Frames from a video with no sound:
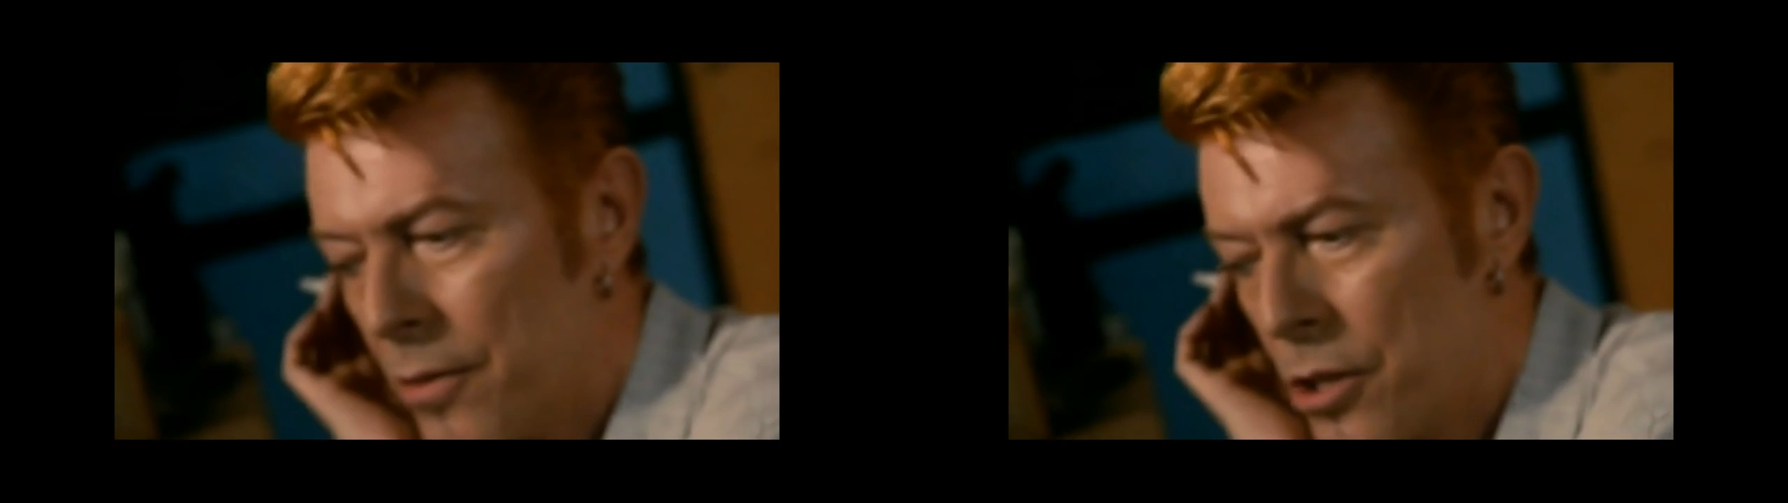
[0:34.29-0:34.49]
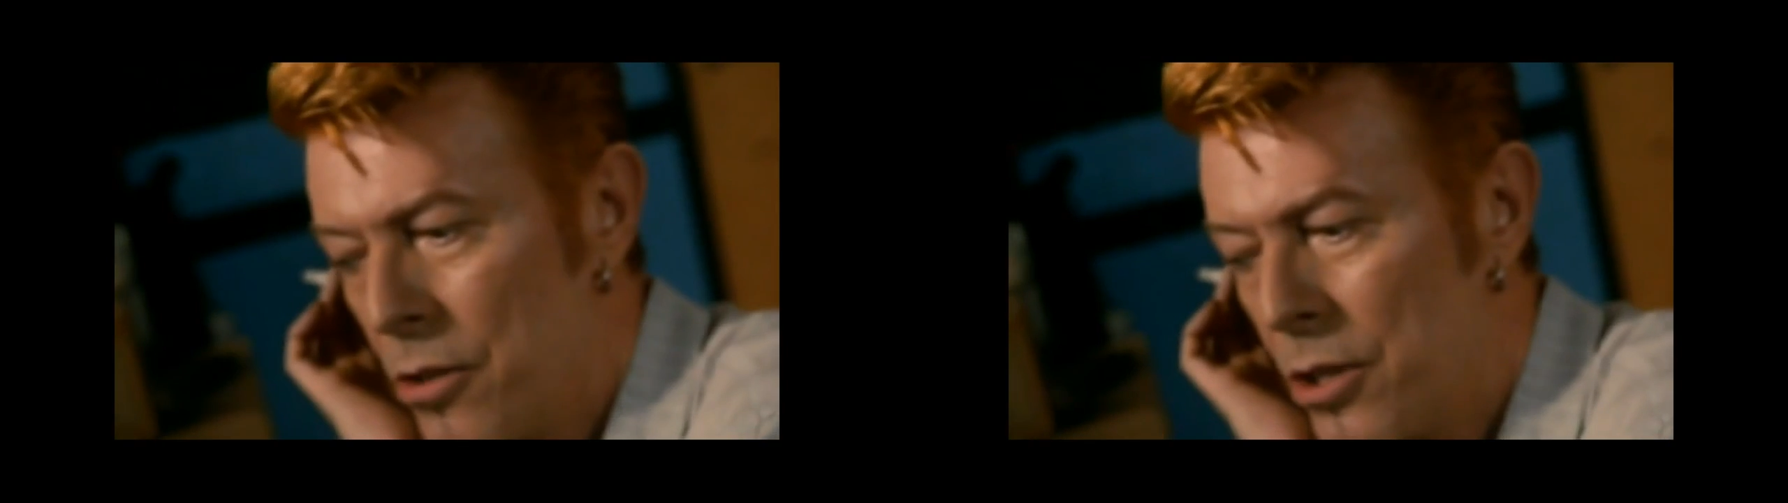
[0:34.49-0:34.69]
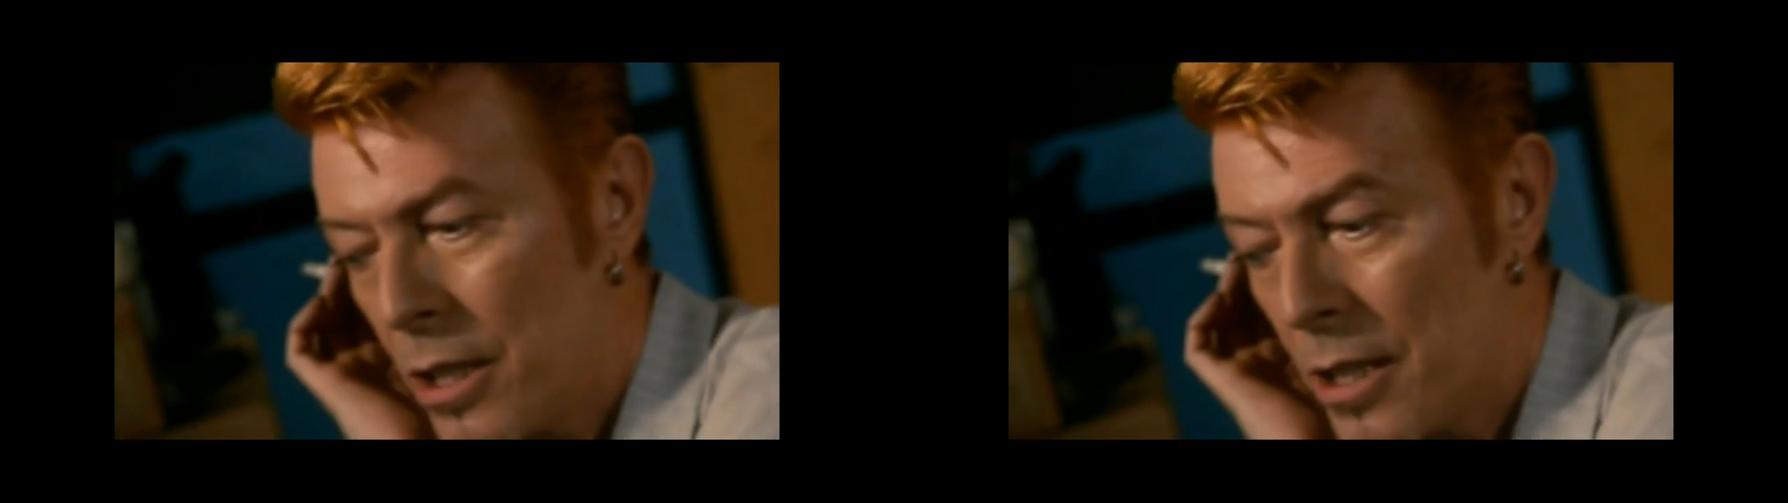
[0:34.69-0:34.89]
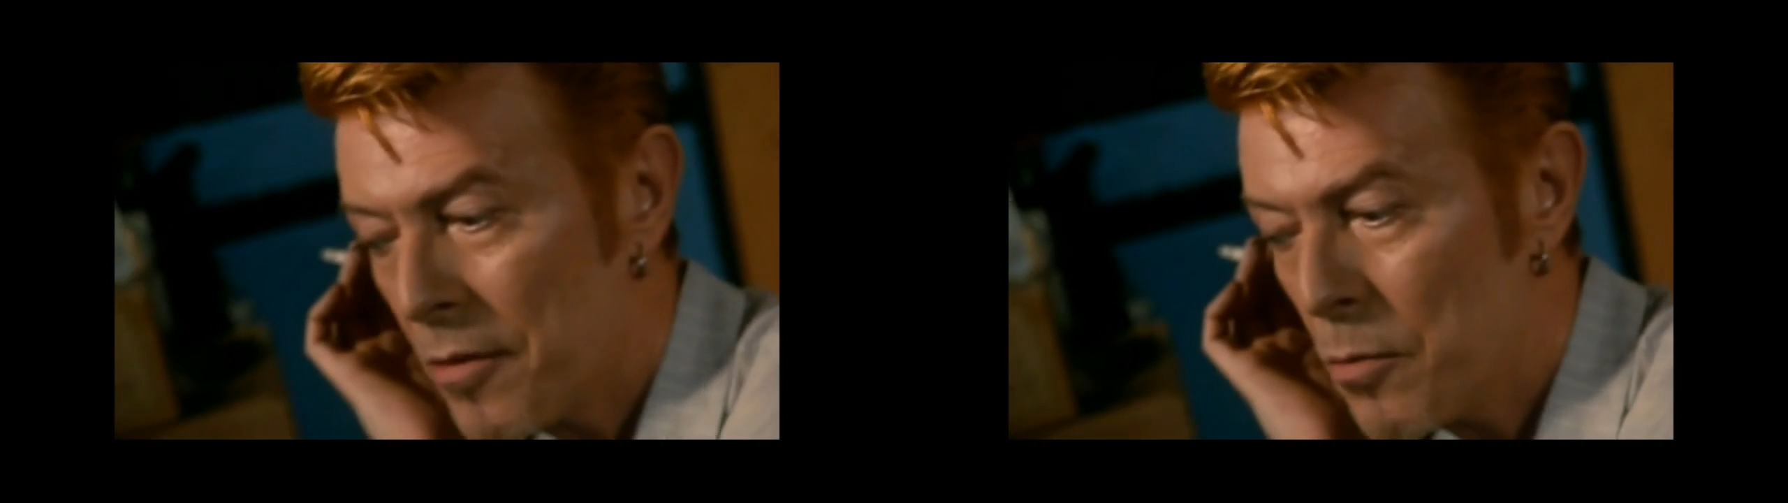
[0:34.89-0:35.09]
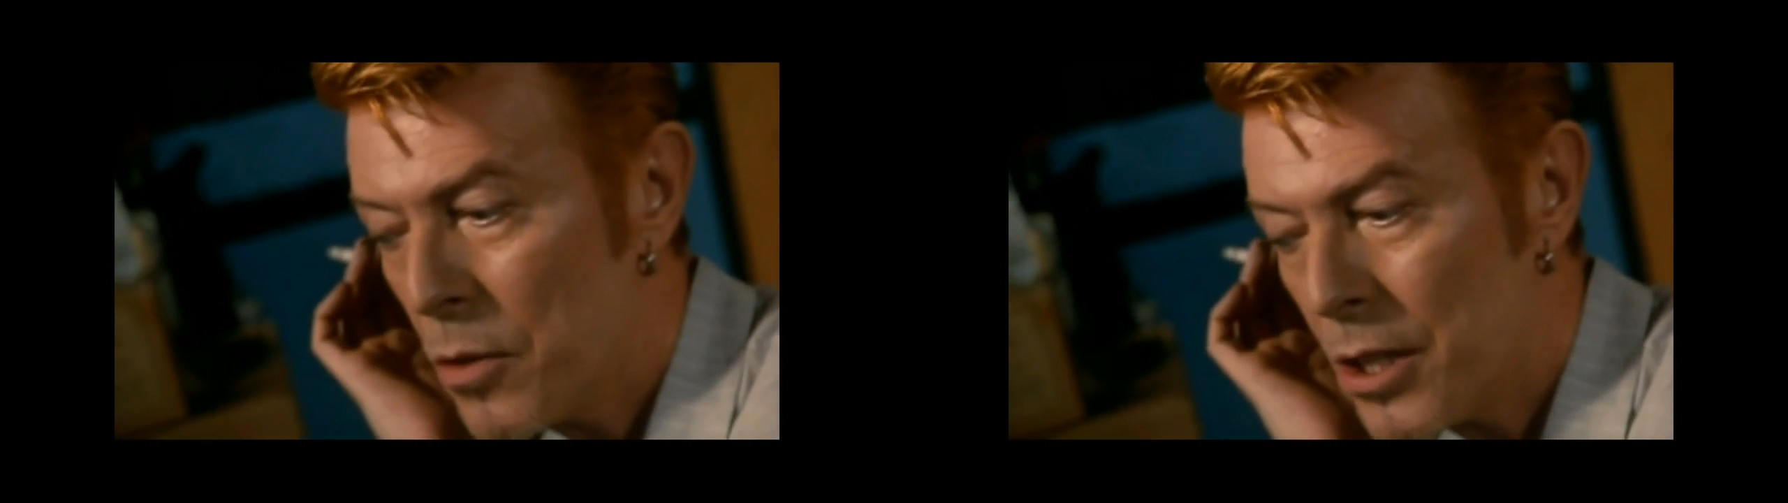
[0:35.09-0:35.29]
choosing
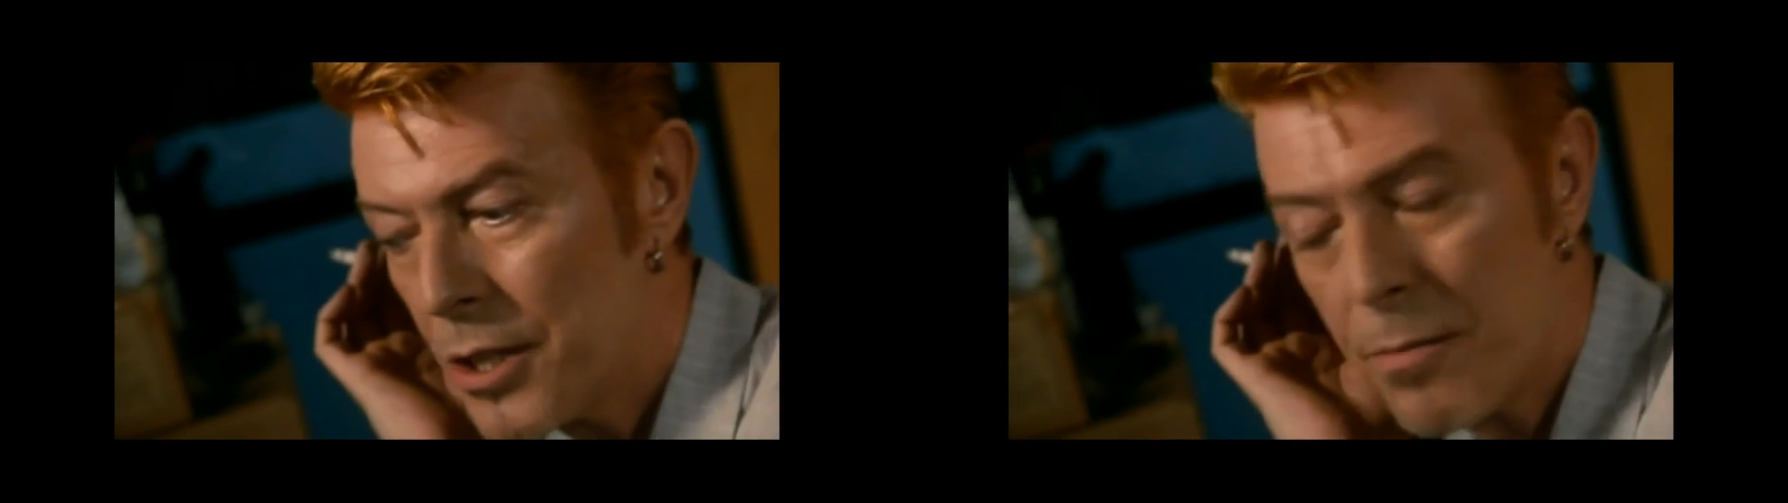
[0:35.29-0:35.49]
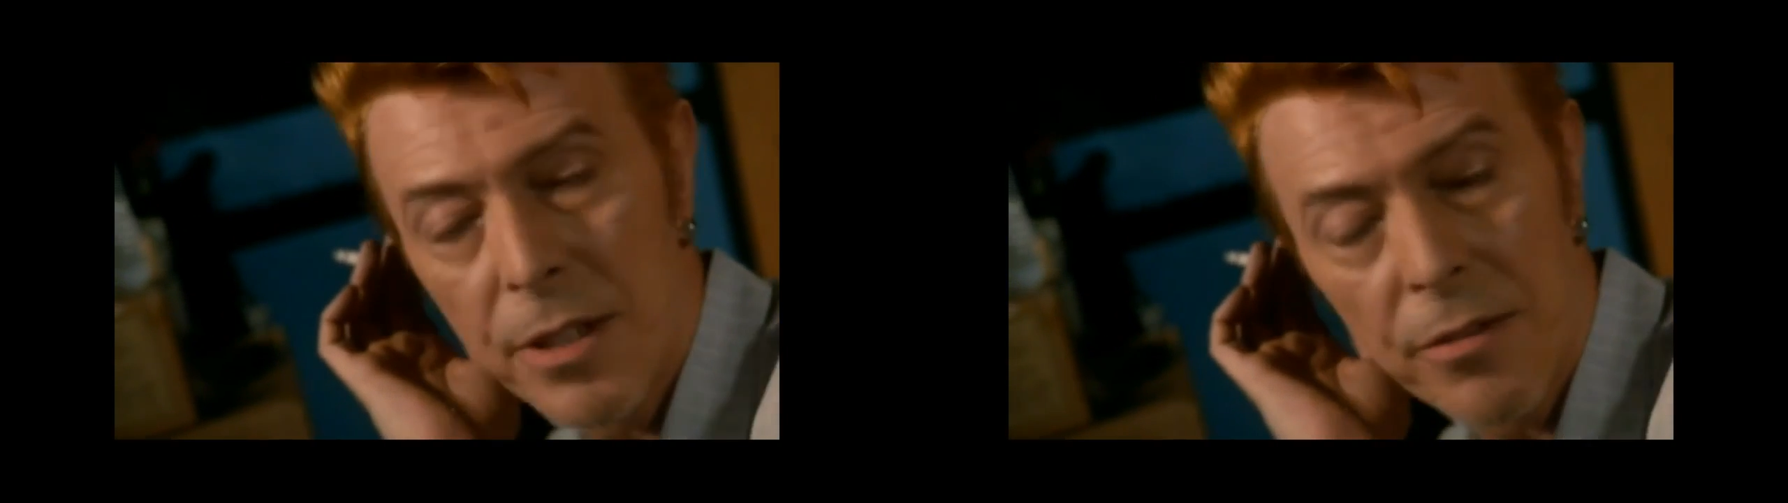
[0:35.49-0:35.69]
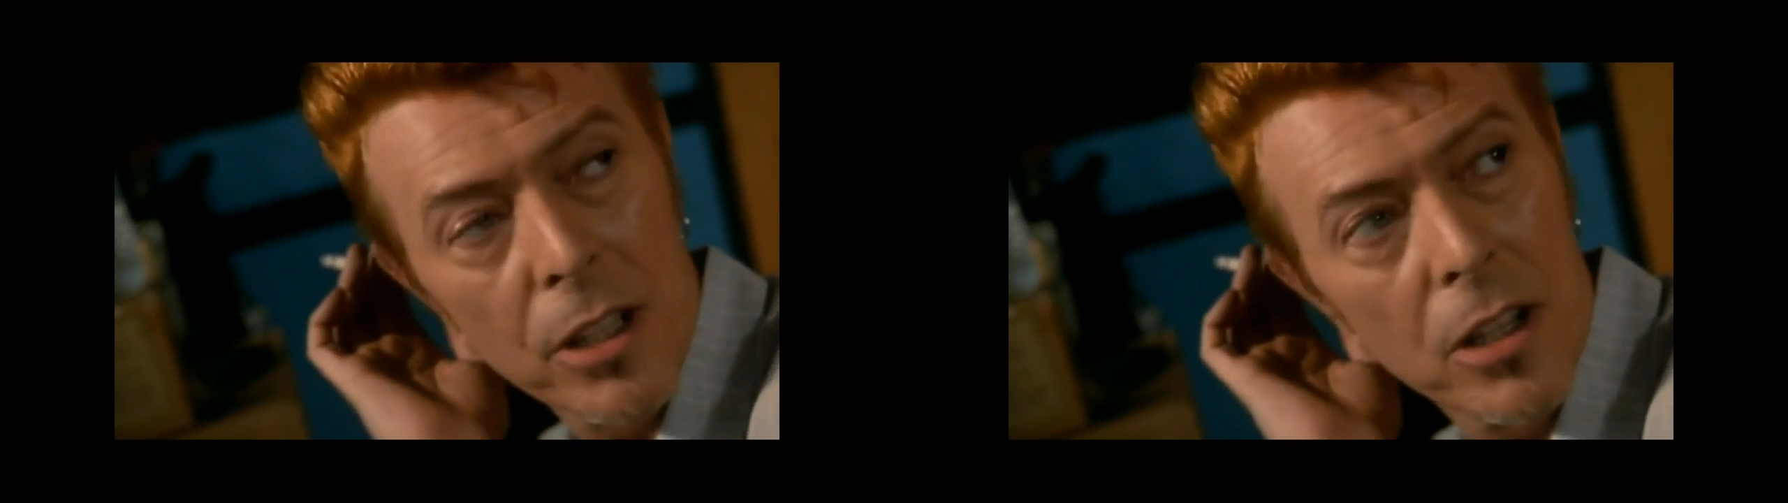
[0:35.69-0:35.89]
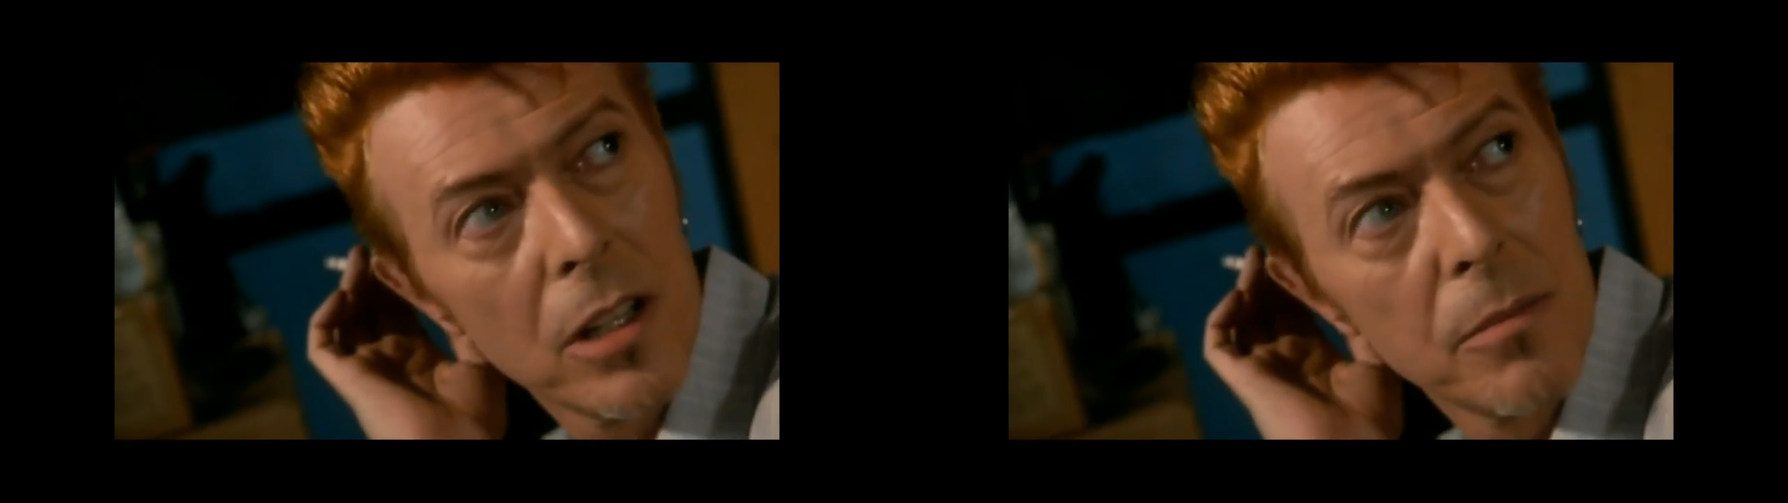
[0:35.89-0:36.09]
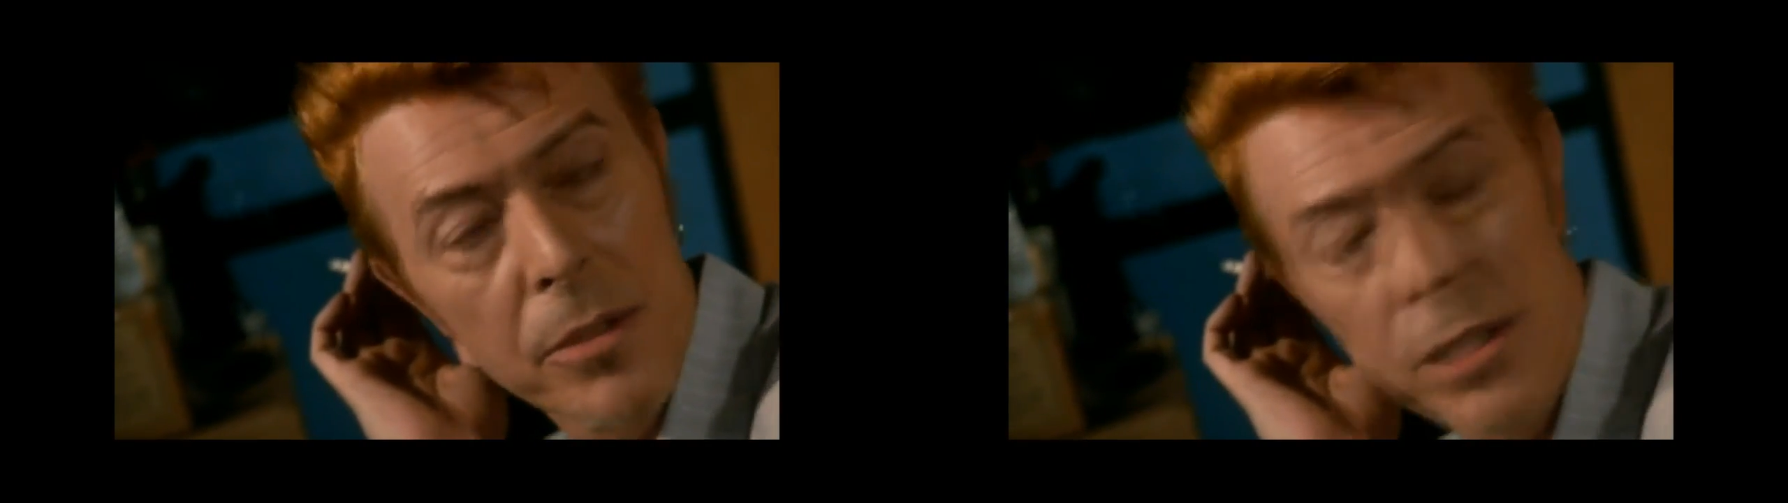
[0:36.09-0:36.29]
different words from different
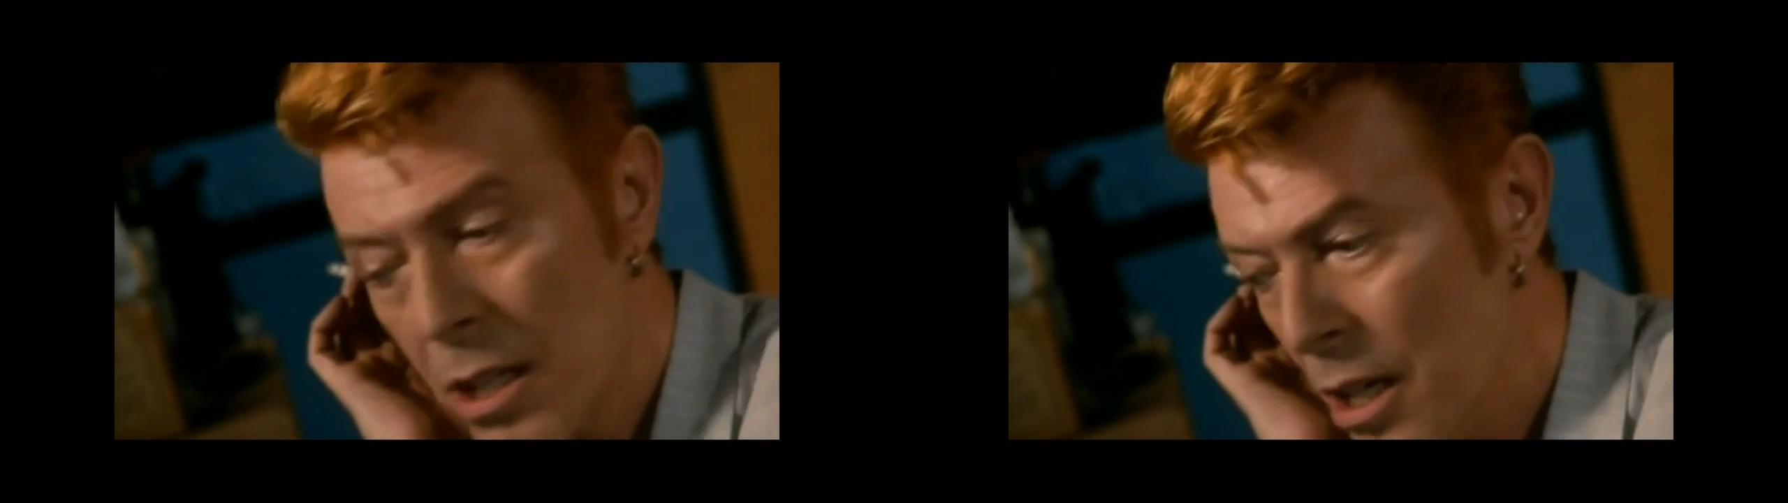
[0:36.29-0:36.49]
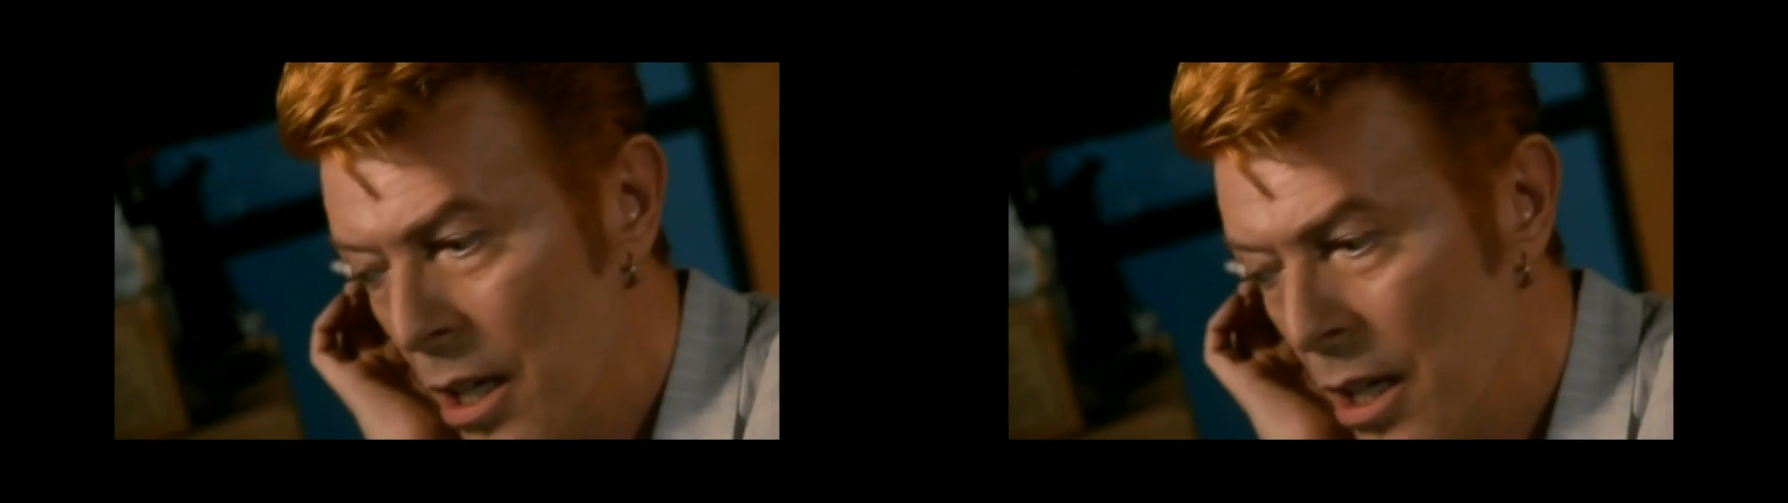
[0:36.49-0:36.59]
columns